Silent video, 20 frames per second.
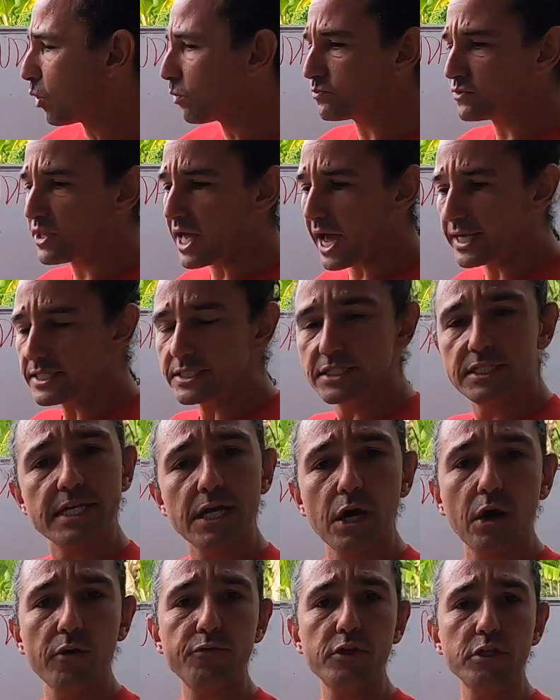the idea
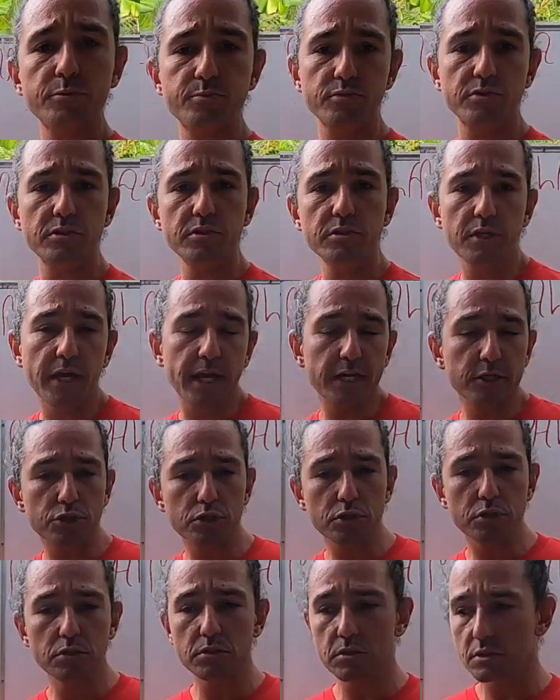of this
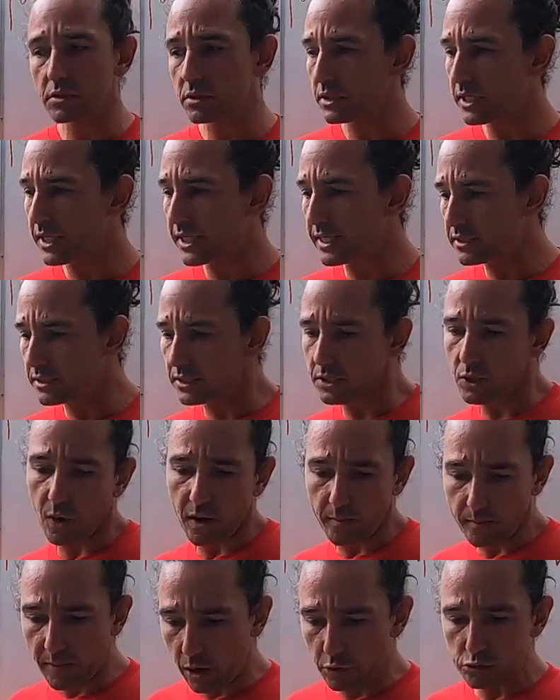presentation is, I'm
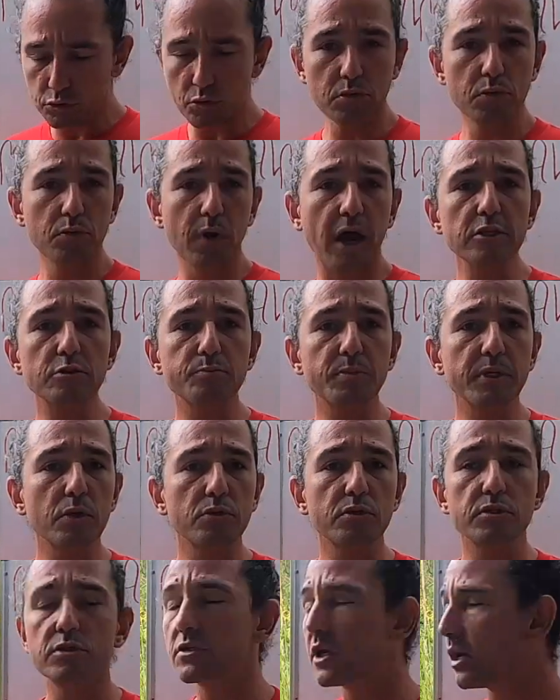also grasping on the
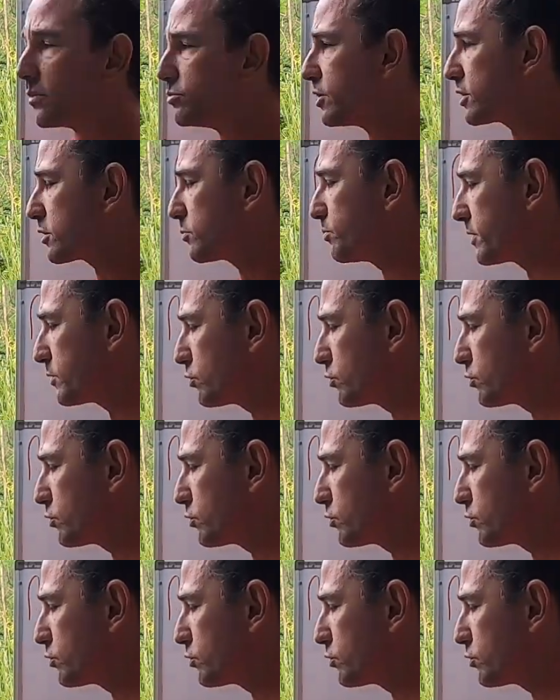subject, but to